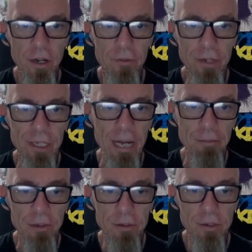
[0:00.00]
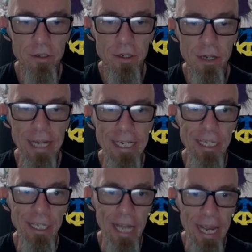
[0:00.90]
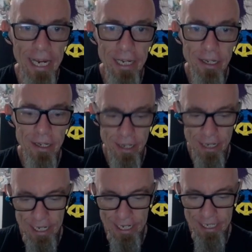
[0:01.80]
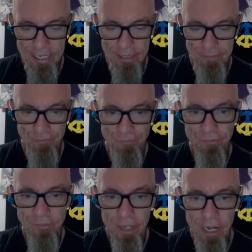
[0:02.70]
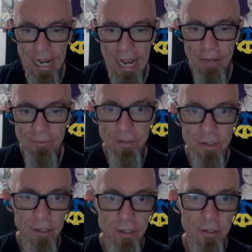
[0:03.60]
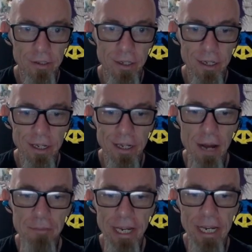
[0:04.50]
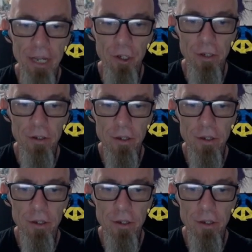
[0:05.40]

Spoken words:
For example, I can say, I have a big kitchen.